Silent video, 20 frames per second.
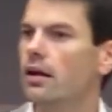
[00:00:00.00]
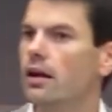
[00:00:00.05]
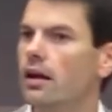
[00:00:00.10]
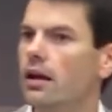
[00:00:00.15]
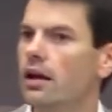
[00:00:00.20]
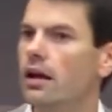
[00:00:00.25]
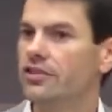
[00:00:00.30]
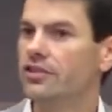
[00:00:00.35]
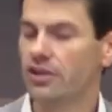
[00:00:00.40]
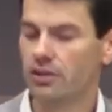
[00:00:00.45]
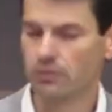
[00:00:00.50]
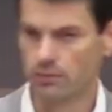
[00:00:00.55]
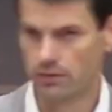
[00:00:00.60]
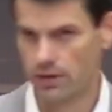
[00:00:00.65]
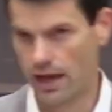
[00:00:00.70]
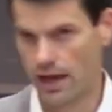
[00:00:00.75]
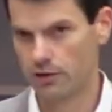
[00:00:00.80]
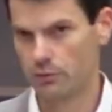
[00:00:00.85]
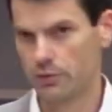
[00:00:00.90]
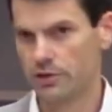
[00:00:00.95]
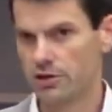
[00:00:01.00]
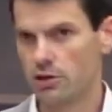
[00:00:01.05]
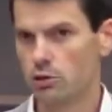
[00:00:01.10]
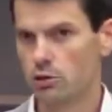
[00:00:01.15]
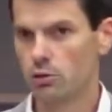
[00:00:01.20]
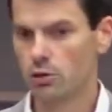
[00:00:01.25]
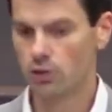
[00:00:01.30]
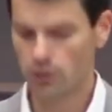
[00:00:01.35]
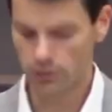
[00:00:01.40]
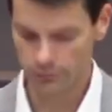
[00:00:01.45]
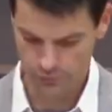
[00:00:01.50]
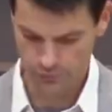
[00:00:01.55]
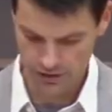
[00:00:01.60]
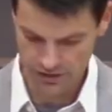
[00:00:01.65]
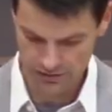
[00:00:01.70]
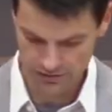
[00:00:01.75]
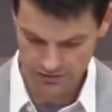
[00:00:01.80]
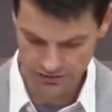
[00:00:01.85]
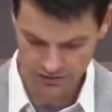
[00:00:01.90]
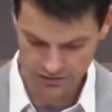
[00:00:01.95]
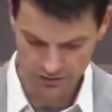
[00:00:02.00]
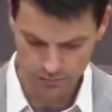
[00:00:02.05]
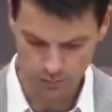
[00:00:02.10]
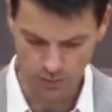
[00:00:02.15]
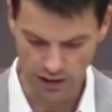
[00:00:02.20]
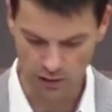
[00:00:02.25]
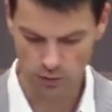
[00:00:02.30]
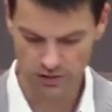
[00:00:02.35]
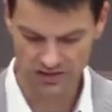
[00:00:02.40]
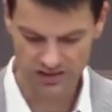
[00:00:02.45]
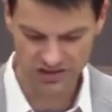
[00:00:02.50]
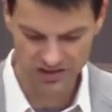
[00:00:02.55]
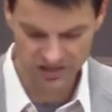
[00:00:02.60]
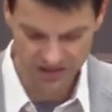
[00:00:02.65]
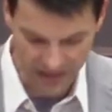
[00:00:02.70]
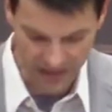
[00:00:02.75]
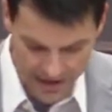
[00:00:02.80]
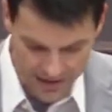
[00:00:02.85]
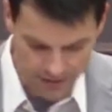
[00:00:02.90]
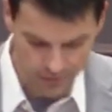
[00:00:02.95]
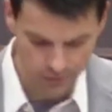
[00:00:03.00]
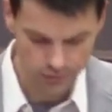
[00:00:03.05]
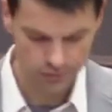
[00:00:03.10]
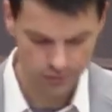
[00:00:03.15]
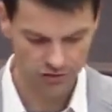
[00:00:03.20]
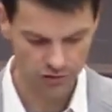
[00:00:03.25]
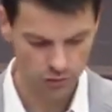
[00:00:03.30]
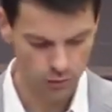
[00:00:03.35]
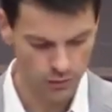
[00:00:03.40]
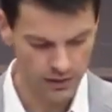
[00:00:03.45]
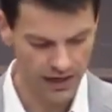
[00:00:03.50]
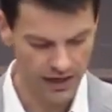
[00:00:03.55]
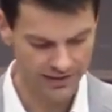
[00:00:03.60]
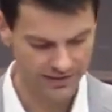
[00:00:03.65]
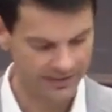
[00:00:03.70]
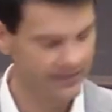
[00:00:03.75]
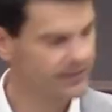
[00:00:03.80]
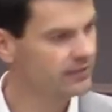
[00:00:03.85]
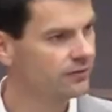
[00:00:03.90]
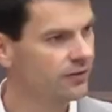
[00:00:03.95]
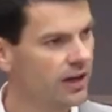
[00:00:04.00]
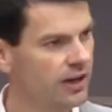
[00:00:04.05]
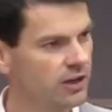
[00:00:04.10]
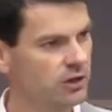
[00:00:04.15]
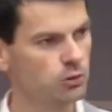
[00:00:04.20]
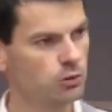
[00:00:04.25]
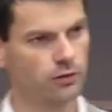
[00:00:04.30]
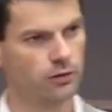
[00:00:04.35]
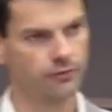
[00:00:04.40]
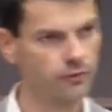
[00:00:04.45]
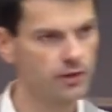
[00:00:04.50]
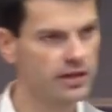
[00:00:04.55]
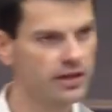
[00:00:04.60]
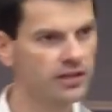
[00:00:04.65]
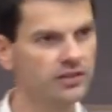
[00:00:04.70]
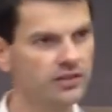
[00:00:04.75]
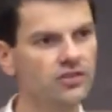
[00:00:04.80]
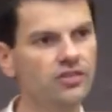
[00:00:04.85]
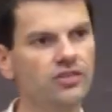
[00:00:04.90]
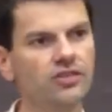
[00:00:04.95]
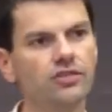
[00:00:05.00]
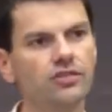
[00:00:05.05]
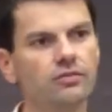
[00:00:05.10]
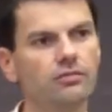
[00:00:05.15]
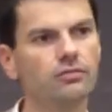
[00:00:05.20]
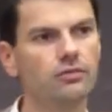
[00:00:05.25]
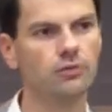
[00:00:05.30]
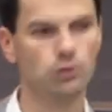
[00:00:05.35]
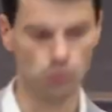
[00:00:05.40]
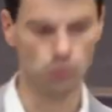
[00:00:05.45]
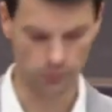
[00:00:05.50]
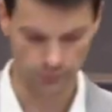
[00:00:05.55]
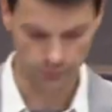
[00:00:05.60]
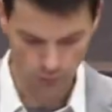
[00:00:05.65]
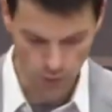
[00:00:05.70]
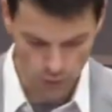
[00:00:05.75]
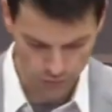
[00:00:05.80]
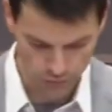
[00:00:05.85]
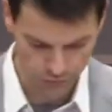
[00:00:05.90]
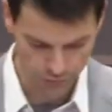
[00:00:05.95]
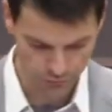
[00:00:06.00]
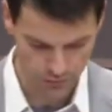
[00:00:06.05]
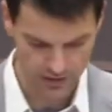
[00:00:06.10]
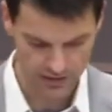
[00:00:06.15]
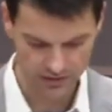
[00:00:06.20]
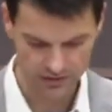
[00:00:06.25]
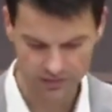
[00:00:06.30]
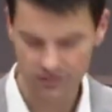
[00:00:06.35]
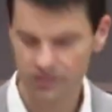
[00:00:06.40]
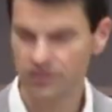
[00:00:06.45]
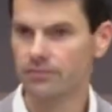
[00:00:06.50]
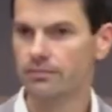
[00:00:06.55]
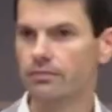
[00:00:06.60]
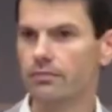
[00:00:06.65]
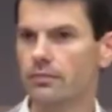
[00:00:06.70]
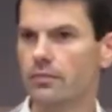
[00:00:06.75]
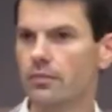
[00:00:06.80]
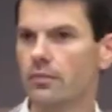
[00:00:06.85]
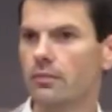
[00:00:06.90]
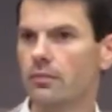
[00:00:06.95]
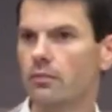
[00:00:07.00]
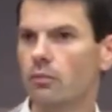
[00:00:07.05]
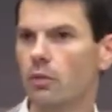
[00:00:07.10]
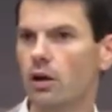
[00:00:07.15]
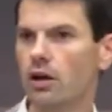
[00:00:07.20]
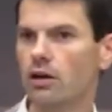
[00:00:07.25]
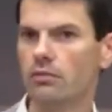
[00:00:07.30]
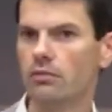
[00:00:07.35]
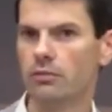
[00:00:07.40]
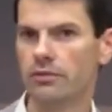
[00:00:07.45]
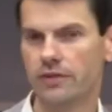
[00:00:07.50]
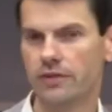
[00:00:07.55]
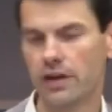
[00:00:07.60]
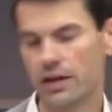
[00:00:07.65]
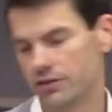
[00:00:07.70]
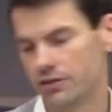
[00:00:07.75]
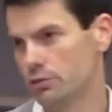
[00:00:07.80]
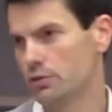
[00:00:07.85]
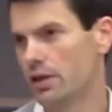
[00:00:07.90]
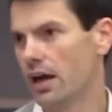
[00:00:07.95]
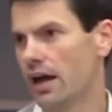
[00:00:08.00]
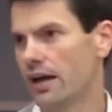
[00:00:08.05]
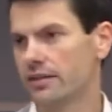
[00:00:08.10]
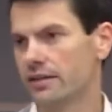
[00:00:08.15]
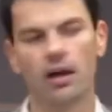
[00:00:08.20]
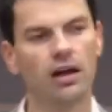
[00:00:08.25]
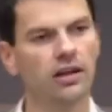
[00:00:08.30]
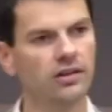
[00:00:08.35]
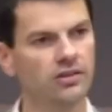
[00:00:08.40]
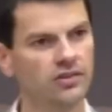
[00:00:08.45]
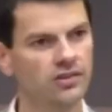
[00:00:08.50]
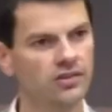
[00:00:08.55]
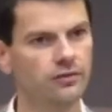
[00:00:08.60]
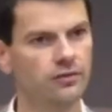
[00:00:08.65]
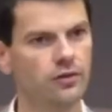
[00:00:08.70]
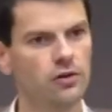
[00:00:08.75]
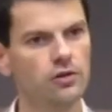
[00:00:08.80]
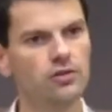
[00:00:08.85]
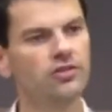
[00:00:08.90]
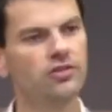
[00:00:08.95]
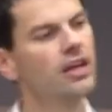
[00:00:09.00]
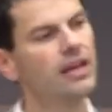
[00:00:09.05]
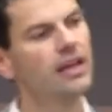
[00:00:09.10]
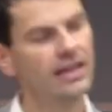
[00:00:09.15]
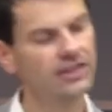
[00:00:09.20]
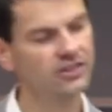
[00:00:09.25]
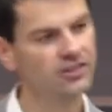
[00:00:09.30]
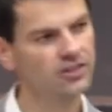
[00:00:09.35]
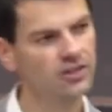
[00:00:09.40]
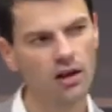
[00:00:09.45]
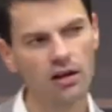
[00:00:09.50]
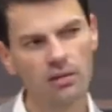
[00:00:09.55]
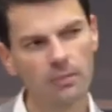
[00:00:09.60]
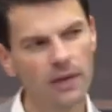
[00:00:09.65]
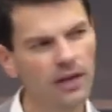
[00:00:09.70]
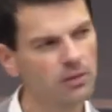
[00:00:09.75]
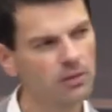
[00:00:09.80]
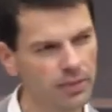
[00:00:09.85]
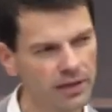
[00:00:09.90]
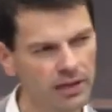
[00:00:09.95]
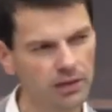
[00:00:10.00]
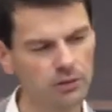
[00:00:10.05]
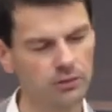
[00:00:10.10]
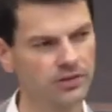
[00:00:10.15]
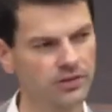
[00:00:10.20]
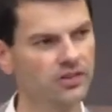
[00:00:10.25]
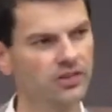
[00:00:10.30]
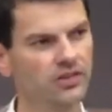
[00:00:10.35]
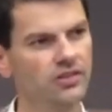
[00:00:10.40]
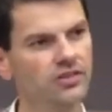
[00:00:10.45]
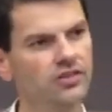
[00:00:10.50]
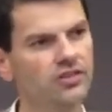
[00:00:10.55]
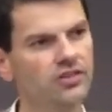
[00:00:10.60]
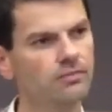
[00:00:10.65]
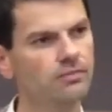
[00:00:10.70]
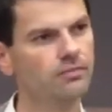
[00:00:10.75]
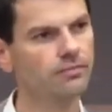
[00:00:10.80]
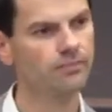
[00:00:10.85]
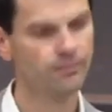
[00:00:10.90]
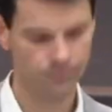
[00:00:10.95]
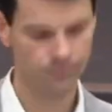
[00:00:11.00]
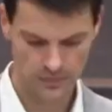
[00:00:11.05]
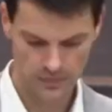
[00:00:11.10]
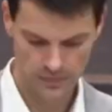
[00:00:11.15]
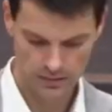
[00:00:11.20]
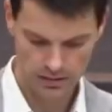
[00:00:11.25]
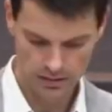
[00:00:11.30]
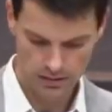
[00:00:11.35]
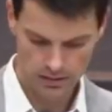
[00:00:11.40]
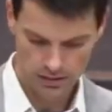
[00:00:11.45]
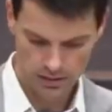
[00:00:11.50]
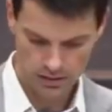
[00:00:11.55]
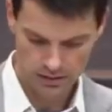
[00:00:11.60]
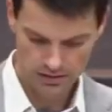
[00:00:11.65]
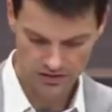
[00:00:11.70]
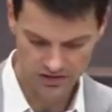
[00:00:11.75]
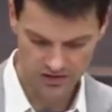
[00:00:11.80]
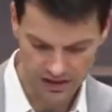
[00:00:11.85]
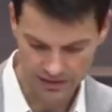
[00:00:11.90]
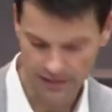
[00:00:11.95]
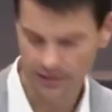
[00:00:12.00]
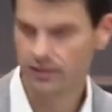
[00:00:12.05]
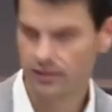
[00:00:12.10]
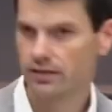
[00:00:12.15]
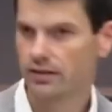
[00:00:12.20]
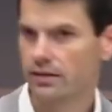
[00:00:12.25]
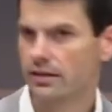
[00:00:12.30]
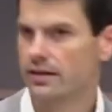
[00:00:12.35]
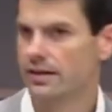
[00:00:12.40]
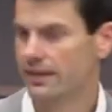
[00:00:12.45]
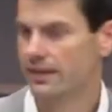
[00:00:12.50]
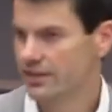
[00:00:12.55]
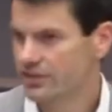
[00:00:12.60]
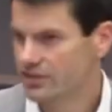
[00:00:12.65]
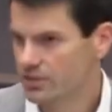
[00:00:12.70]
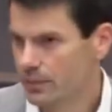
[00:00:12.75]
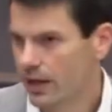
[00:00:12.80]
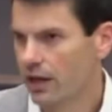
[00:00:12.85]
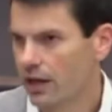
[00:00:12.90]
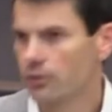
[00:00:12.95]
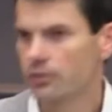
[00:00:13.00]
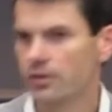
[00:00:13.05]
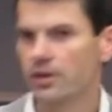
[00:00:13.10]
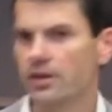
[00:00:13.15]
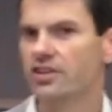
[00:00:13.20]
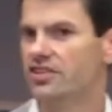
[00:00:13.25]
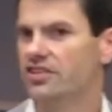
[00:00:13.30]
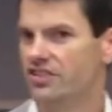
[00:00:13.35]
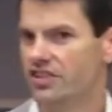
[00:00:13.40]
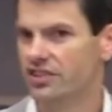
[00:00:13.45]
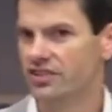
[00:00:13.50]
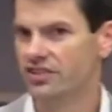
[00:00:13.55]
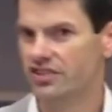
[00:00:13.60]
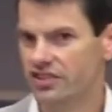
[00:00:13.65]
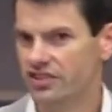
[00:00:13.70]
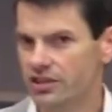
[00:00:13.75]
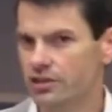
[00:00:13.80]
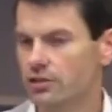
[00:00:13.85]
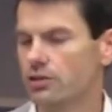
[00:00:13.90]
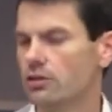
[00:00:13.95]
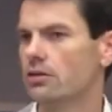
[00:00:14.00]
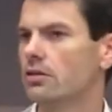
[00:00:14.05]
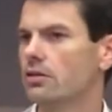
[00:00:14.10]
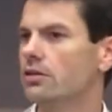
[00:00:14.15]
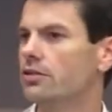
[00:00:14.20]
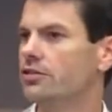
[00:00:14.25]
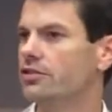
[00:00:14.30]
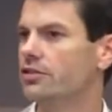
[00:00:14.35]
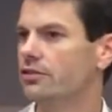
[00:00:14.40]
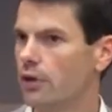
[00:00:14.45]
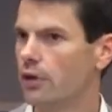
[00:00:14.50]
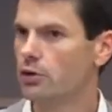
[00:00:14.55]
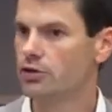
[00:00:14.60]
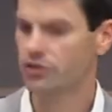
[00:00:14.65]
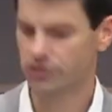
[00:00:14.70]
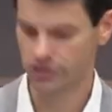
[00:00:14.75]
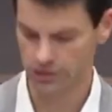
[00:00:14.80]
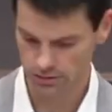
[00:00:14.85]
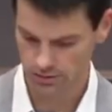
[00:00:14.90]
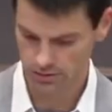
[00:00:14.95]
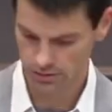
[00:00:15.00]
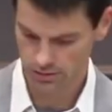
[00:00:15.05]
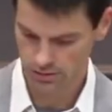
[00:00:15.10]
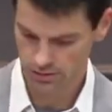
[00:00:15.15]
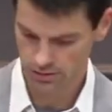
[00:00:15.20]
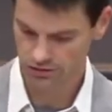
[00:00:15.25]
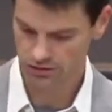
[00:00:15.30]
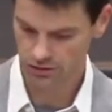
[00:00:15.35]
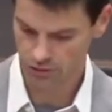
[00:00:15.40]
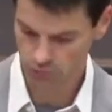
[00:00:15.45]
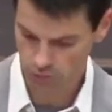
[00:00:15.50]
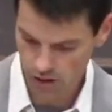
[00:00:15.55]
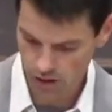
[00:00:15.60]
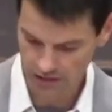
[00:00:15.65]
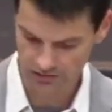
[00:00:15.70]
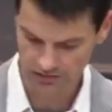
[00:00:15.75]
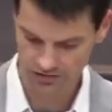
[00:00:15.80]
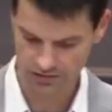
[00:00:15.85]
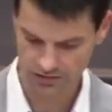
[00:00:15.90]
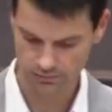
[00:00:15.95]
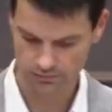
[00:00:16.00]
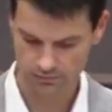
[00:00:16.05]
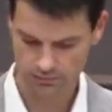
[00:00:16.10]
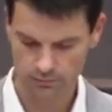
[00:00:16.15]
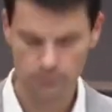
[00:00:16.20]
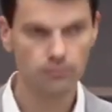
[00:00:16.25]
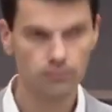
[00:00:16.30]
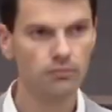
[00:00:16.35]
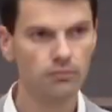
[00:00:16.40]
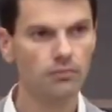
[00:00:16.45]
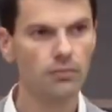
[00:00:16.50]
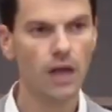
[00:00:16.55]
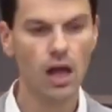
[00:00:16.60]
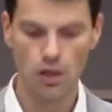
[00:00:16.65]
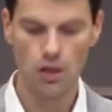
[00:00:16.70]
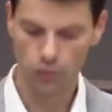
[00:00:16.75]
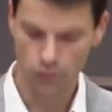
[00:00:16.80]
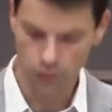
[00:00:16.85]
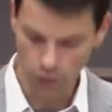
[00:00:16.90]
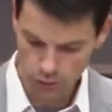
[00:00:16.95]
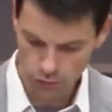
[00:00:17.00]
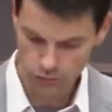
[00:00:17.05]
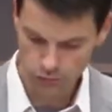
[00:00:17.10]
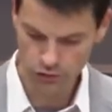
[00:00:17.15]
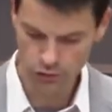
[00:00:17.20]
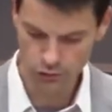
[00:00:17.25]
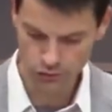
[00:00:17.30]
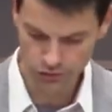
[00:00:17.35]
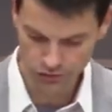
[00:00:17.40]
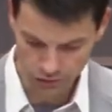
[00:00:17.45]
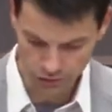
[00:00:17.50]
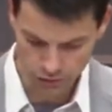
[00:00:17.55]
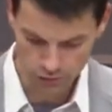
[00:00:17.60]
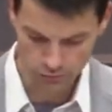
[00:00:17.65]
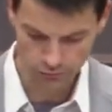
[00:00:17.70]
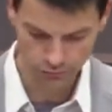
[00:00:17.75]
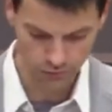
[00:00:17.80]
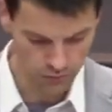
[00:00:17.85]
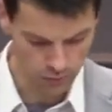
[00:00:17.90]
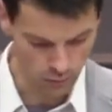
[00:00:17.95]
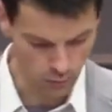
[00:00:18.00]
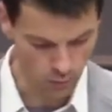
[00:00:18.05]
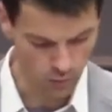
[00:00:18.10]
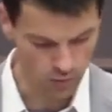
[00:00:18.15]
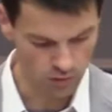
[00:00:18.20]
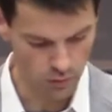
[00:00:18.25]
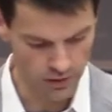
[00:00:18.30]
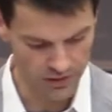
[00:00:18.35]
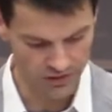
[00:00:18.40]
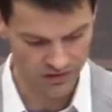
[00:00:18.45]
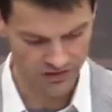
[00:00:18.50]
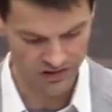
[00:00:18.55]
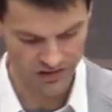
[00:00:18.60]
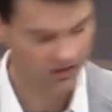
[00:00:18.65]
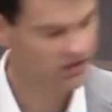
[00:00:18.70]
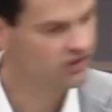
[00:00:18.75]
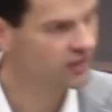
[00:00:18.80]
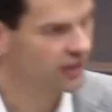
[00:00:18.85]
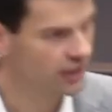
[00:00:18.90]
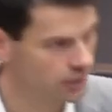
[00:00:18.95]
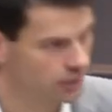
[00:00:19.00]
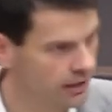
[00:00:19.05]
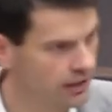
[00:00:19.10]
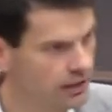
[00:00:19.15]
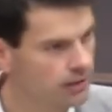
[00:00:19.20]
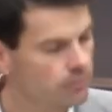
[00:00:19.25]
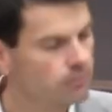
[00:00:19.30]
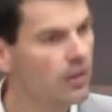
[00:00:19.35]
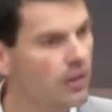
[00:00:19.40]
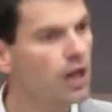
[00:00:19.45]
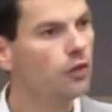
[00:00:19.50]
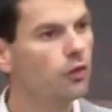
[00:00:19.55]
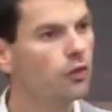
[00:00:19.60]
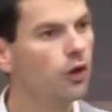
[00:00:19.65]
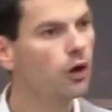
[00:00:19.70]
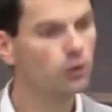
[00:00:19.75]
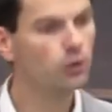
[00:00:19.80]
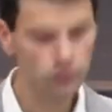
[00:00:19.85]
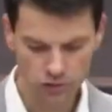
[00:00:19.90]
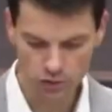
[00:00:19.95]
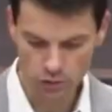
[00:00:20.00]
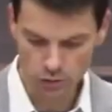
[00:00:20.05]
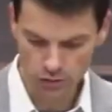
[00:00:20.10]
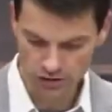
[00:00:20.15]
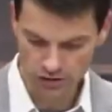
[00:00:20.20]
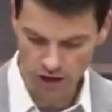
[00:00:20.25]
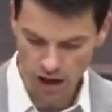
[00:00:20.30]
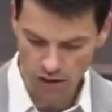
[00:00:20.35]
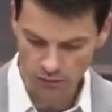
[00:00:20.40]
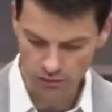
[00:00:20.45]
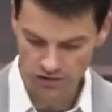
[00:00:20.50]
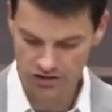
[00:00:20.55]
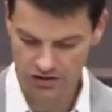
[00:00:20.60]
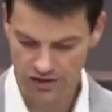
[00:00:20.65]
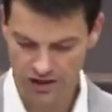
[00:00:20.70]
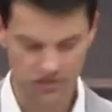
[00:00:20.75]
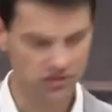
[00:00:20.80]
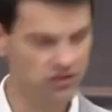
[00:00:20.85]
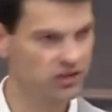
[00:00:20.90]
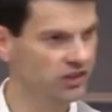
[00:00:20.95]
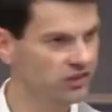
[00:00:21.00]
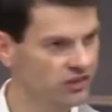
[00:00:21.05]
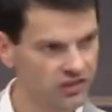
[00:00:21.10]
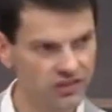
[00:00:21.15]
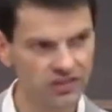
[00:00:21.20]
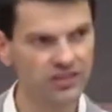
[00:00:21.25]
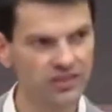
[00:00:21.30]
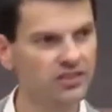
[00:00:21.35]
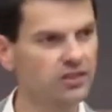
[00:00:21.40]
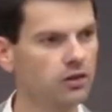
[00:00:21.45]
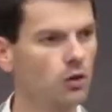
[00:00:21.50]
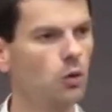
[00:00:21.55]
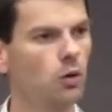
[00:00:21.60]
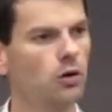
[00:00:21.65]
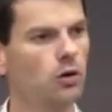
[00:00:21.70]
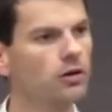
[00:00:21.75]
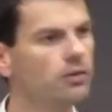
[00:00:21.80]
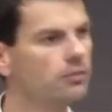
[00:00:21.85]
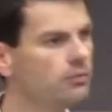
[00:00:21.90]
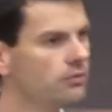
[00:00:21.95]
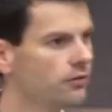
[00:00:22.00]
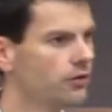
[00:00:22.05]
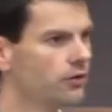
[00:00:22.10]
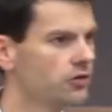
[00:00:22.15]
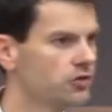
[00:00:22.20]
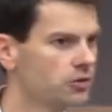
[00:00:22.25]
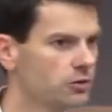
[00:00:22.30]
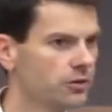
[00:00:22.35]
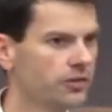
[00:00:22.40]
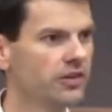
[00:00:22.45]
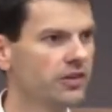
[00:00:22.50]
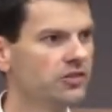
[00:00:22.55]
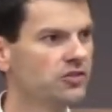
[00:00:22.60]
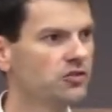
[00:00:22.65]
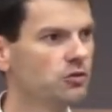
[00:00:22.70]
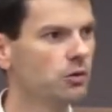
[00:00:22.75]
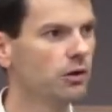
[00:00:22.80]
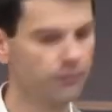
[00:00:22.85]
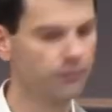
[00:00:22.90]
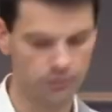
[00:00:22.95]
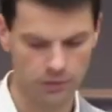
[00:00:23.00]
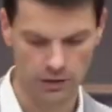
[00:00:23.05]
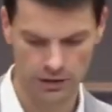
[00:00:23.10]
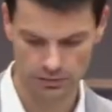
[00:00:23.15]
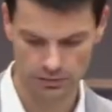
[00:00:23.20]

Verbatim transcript: And so, how do we know who are our friends? By what standard do we identify who are friends, who are false friends? Well, we've two guidelines. First, it's not about appearances. Second, it is about sincere devotion to Christ. Those who serve the Lord with sincerity, those who acknowledge that Jesus is Lord, 1 Corinthians 12, 3,